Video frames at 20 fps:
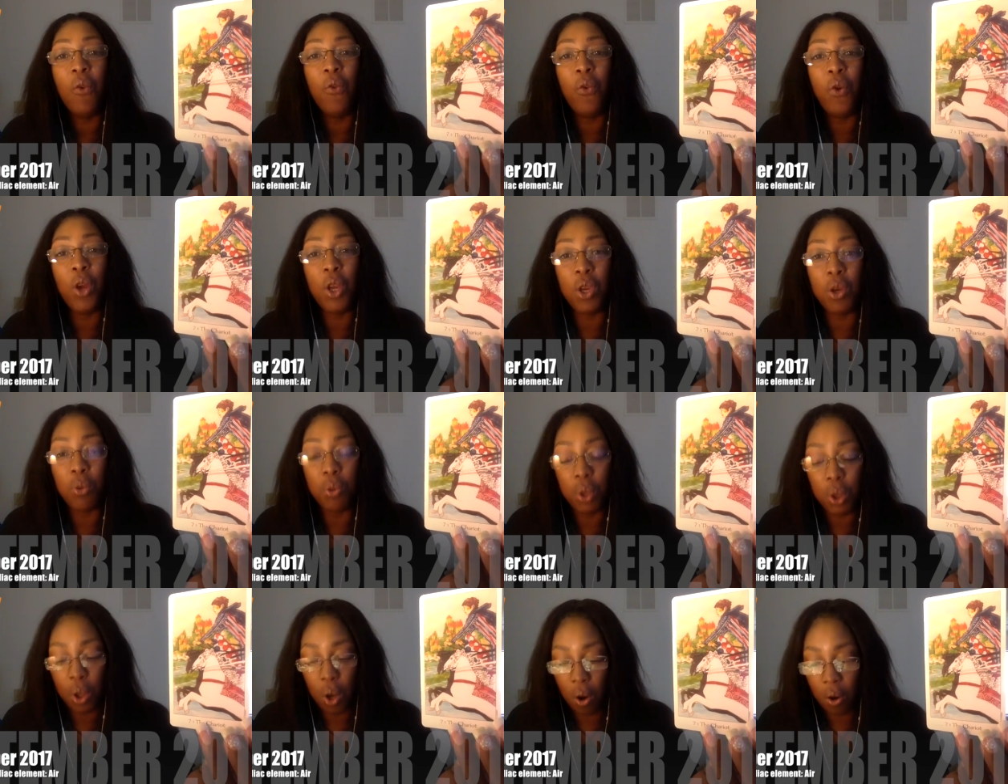for
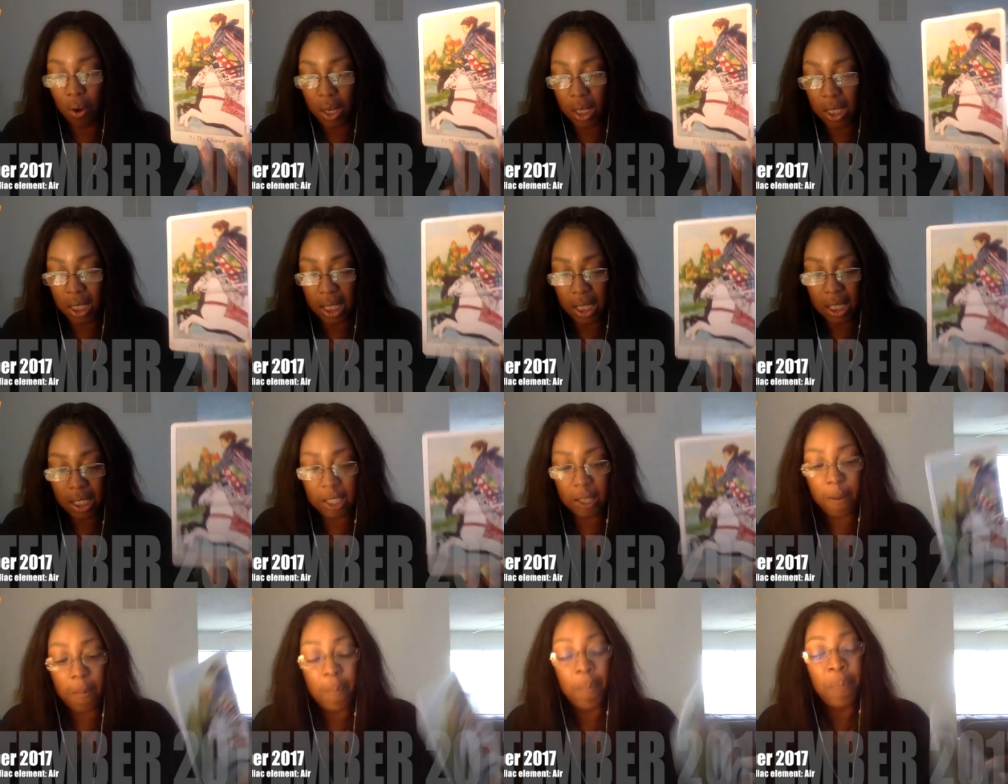you
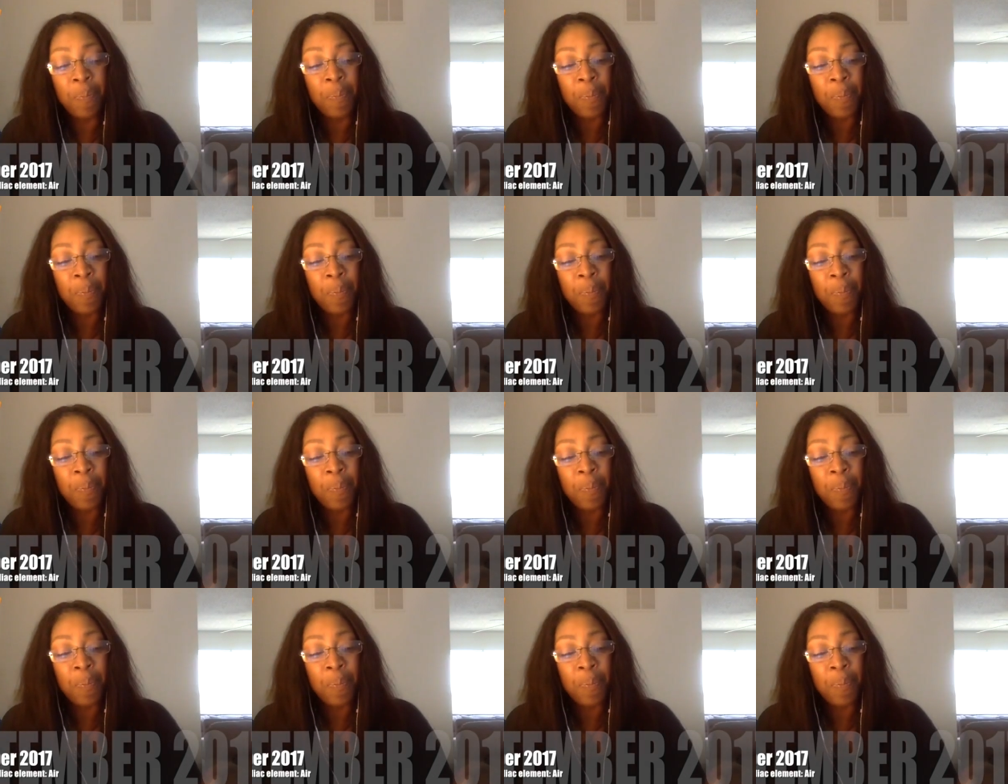Tauruses.